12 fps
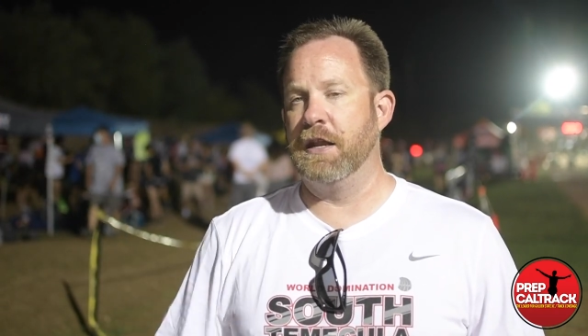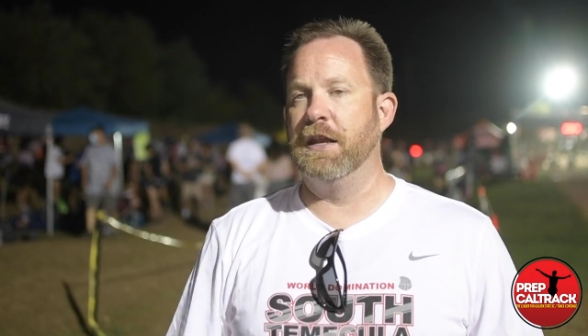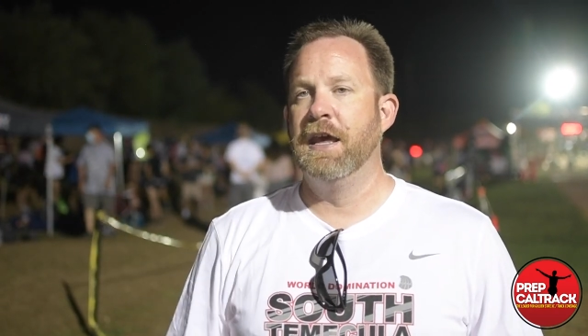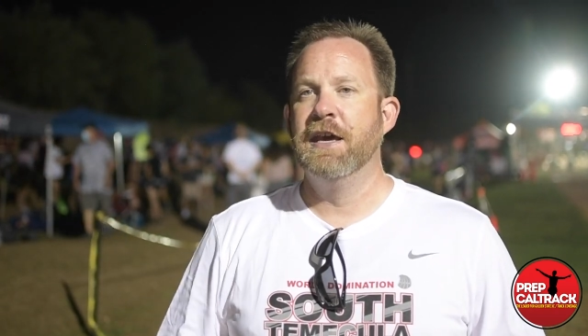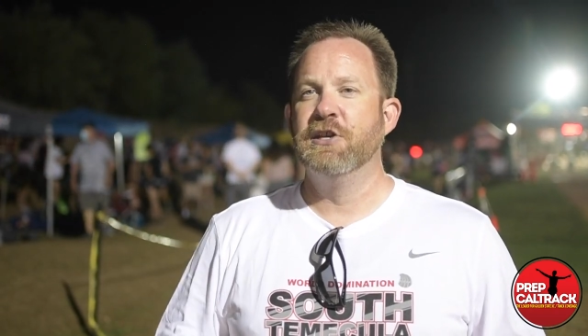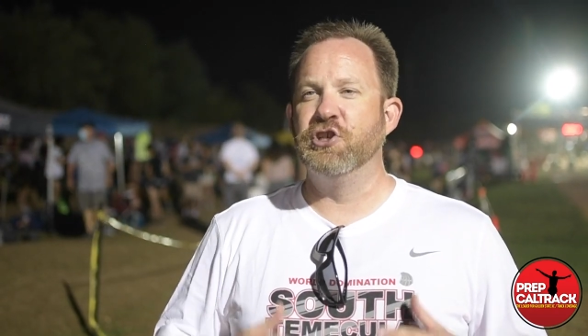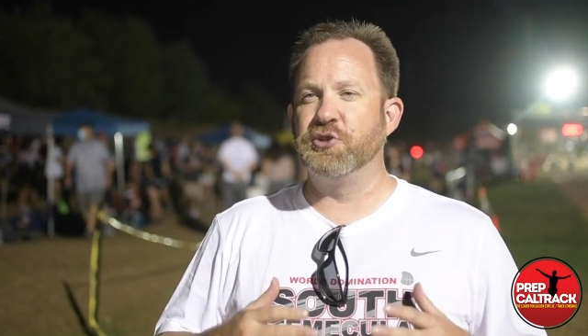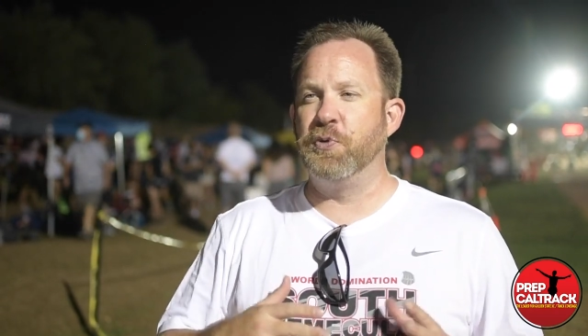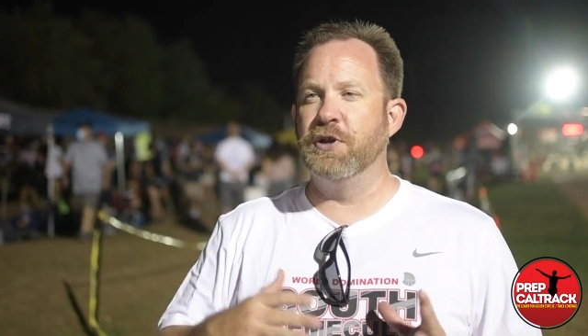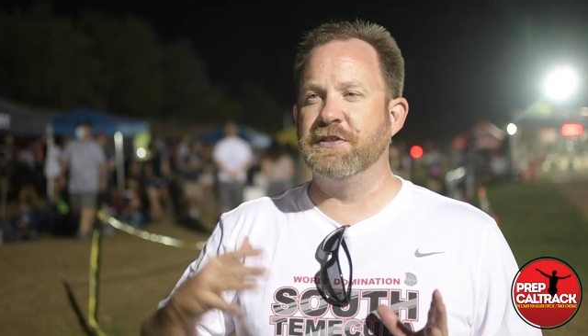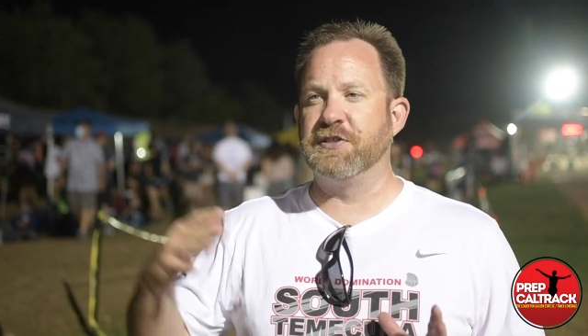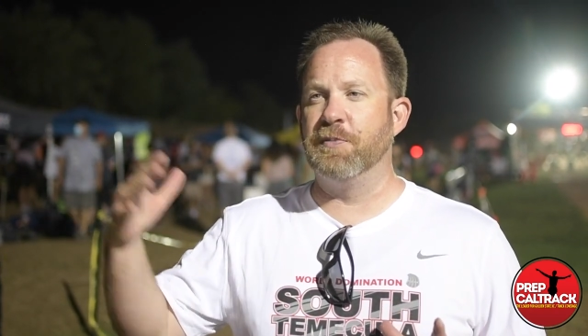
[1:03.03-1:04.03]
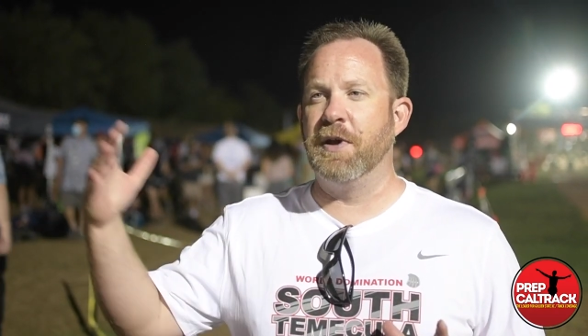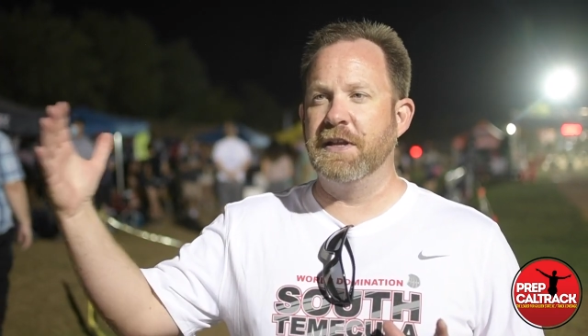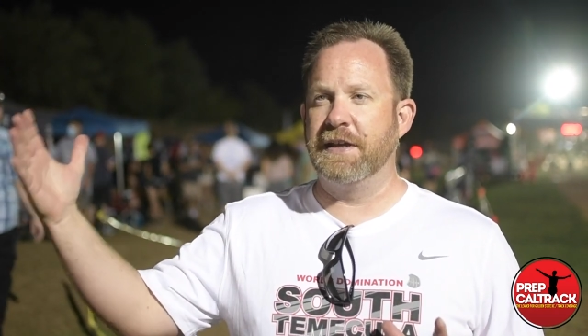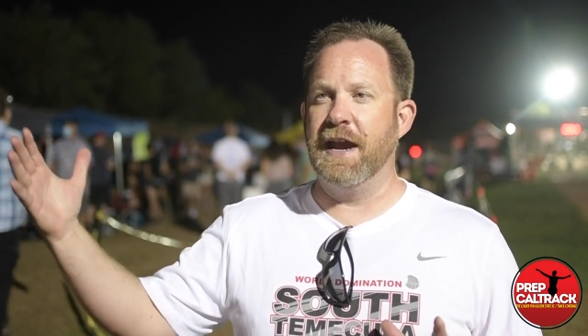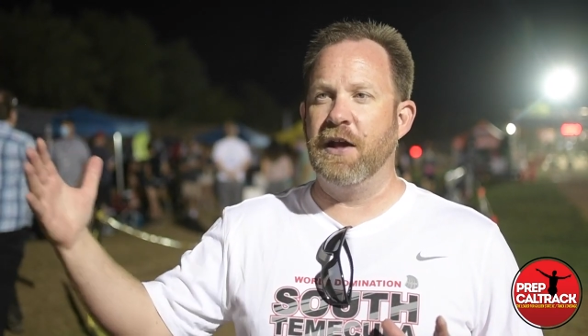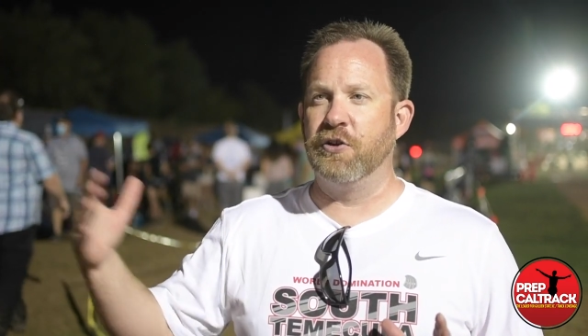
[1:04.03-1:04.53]
And just putting something on the
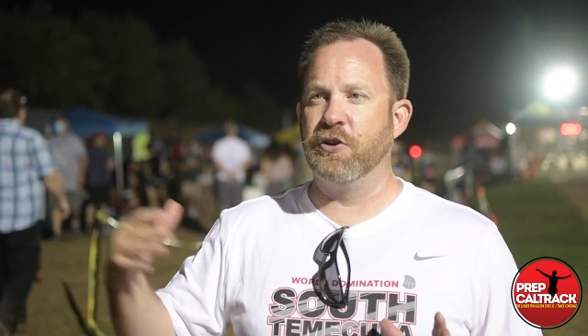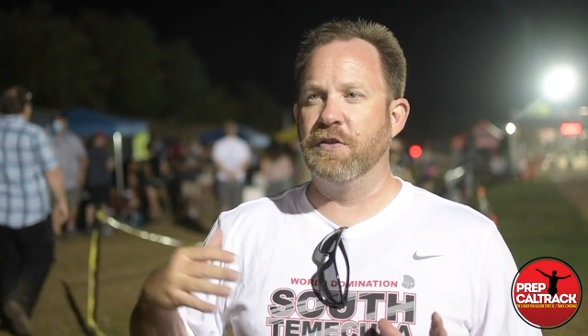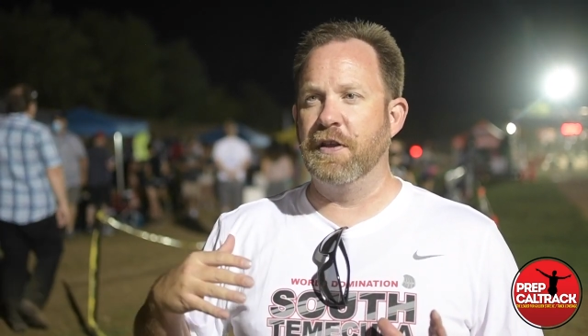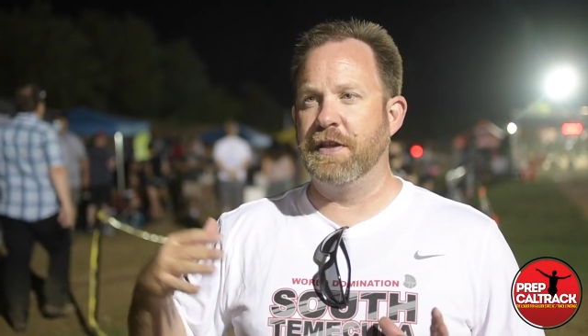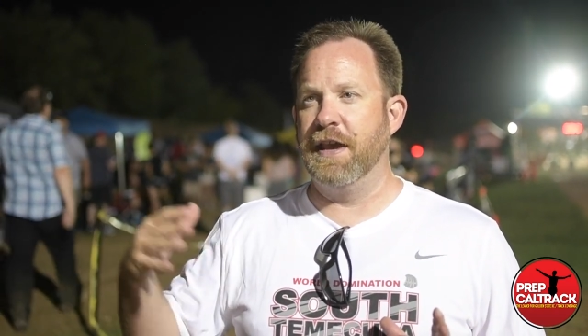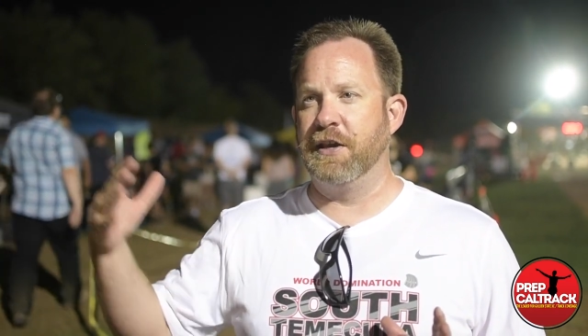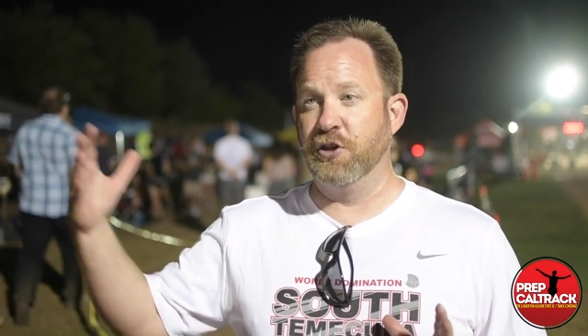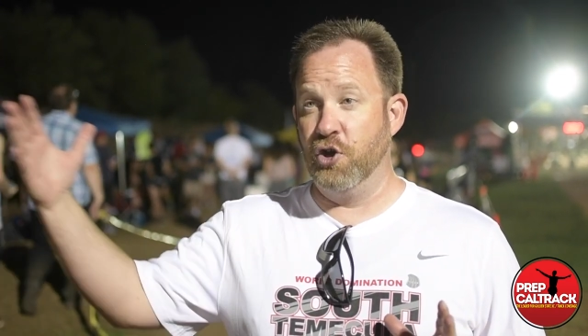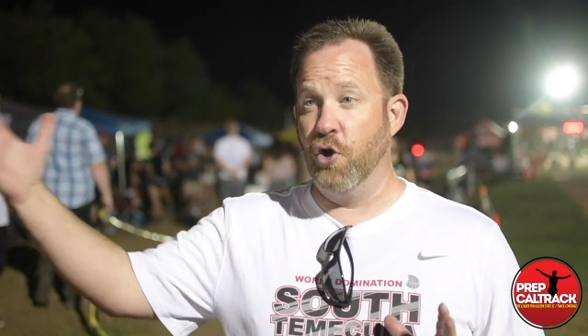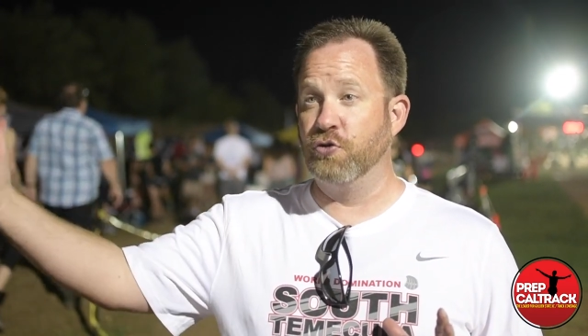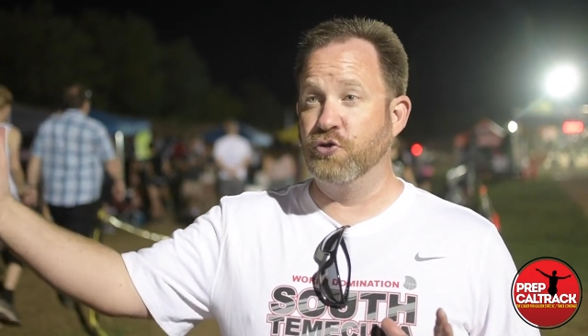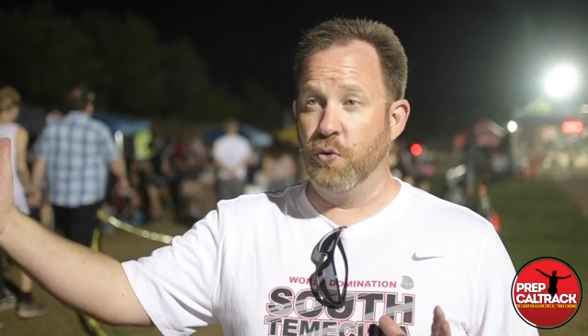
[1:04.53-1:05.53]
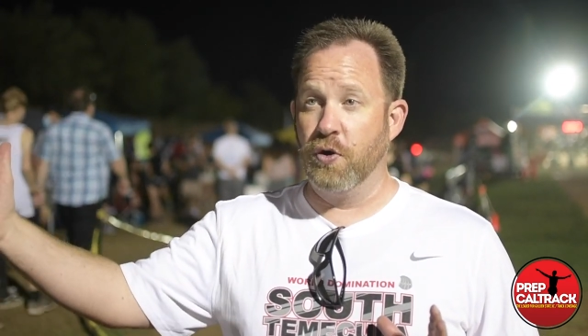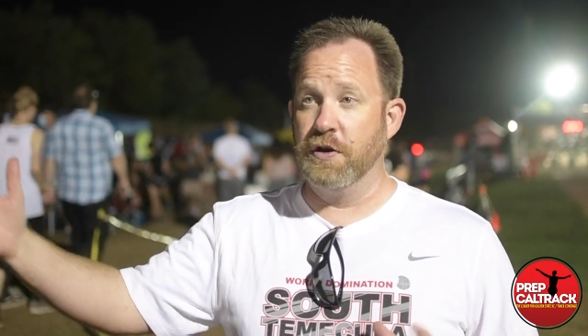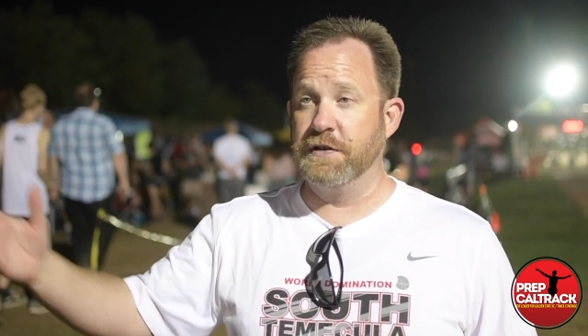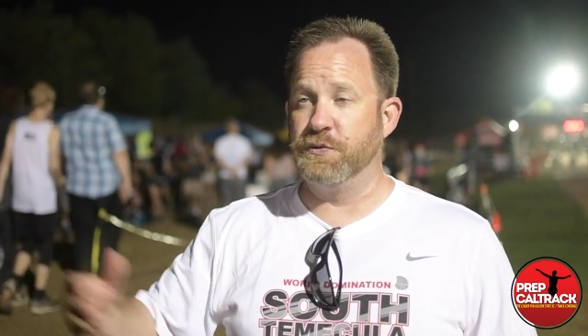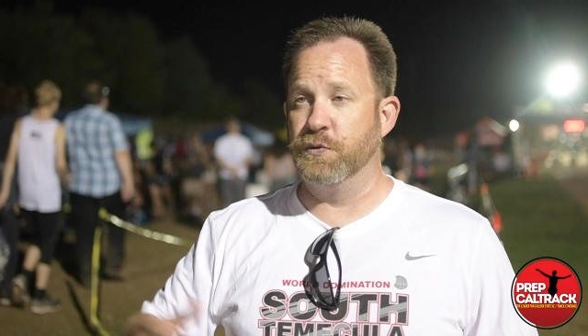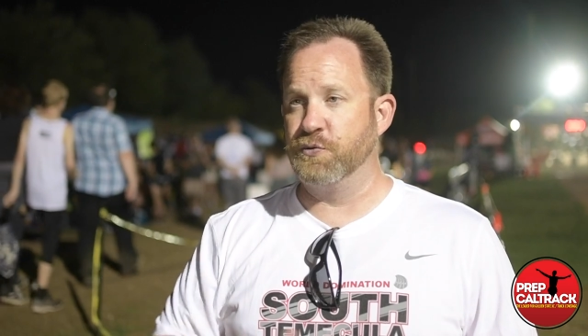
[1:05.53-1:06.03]
calendar that they could go
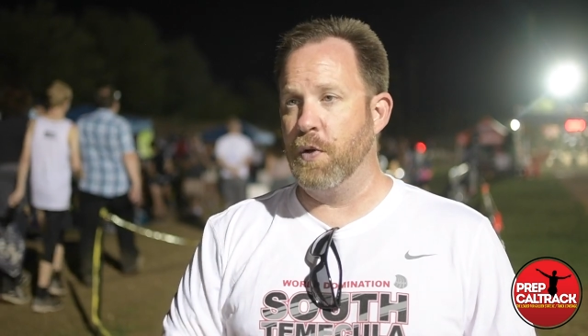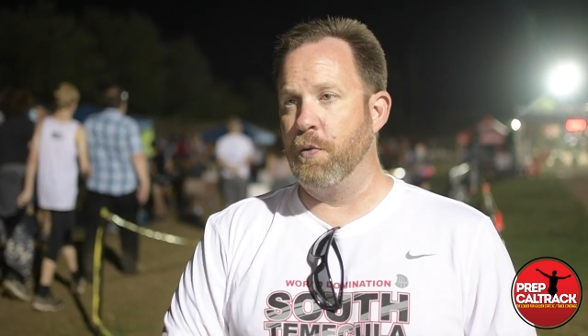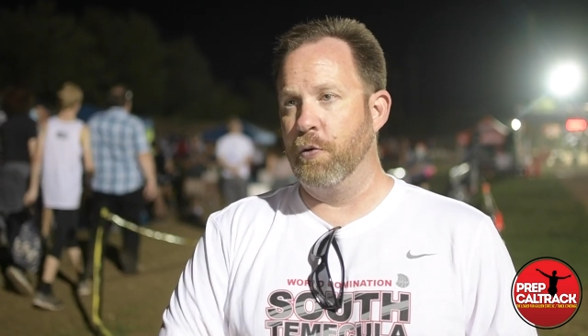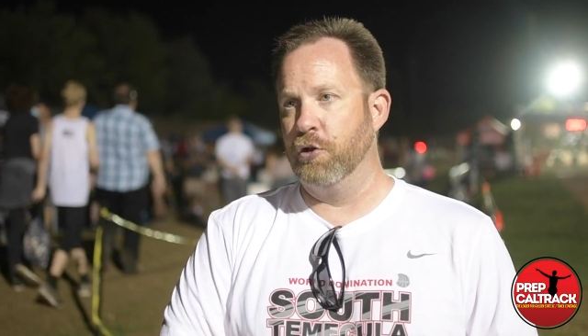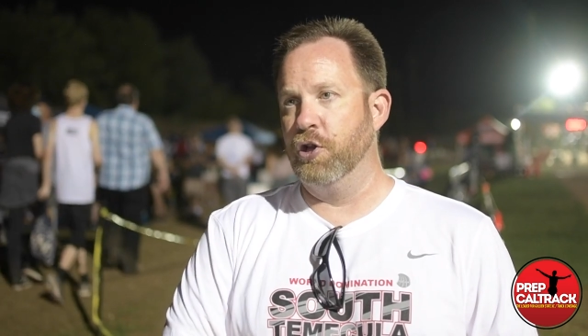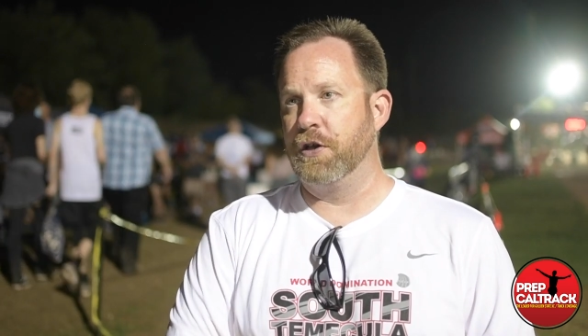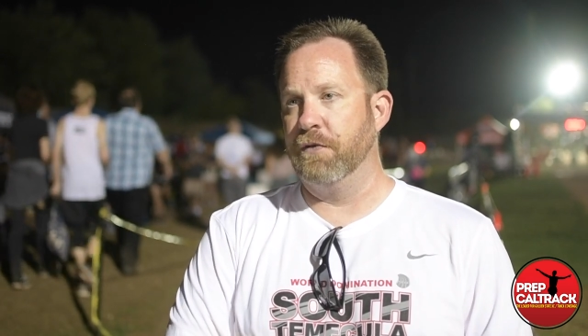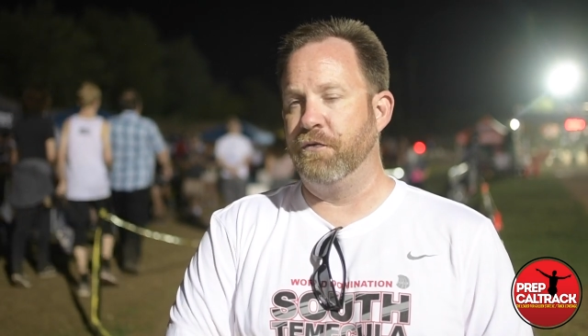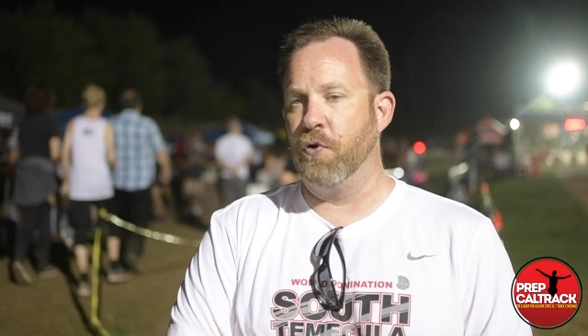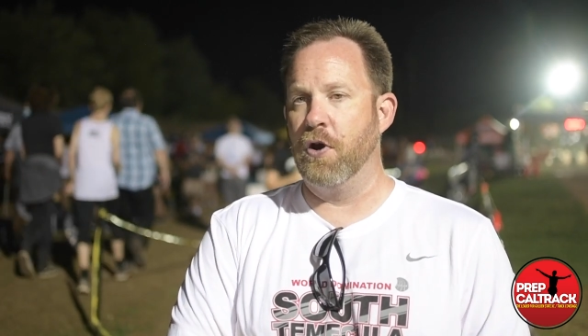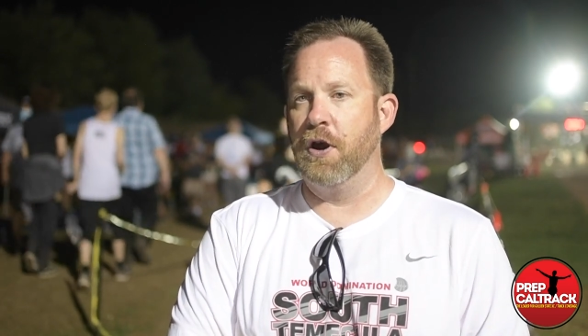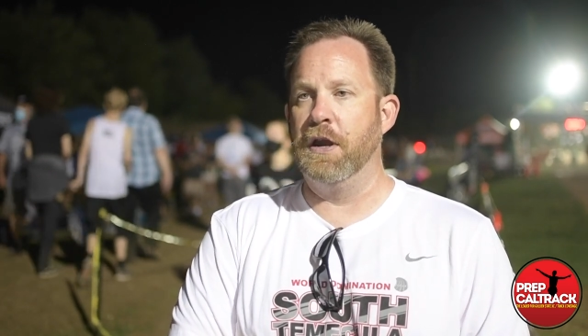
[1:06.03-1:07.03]
towards was what we were looking for.